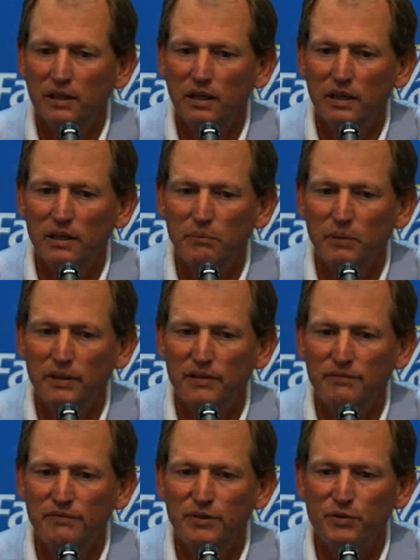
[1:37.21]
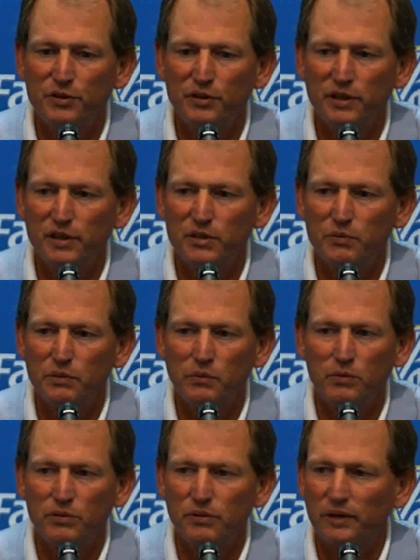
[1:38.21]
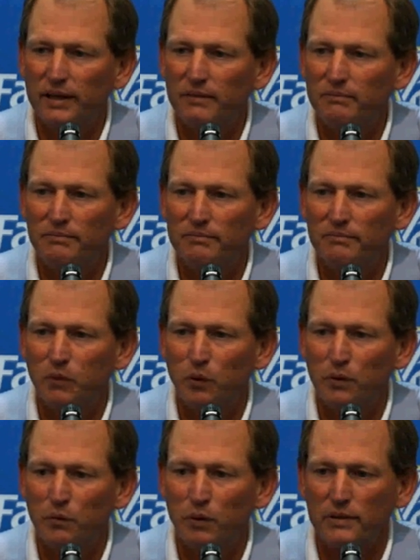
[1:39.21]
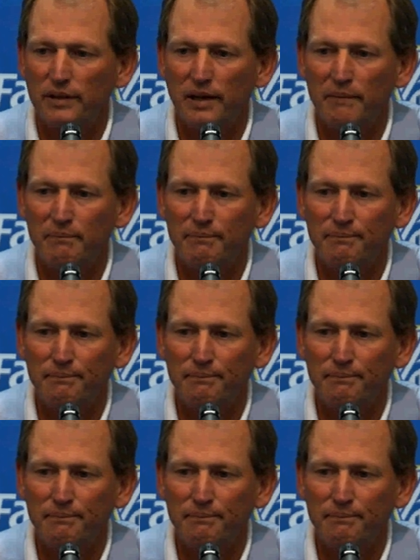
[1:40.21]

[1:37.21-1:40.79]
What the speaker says: But in future years, we won't do that more than one time.